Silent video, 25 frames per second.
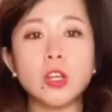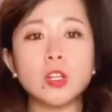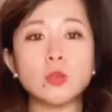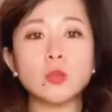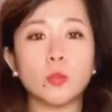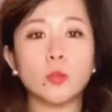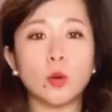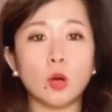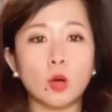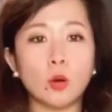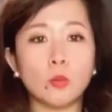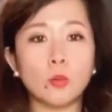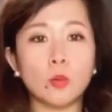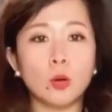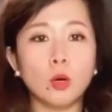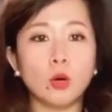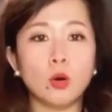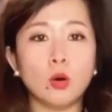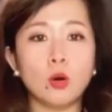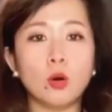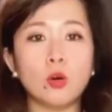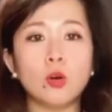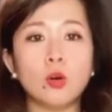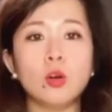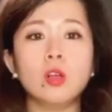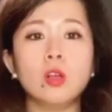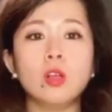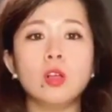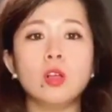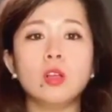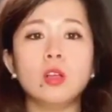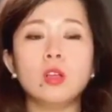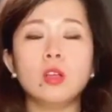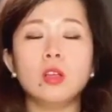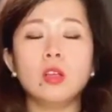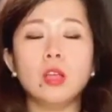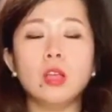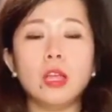purple.
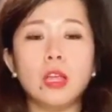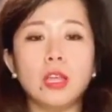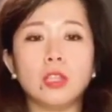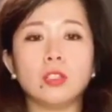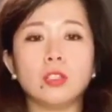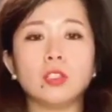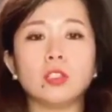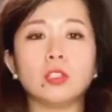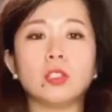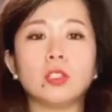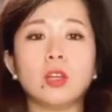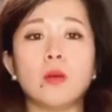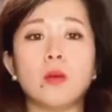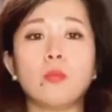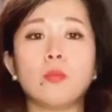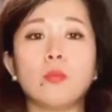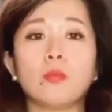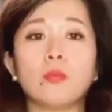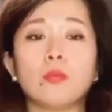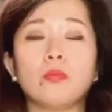It's the,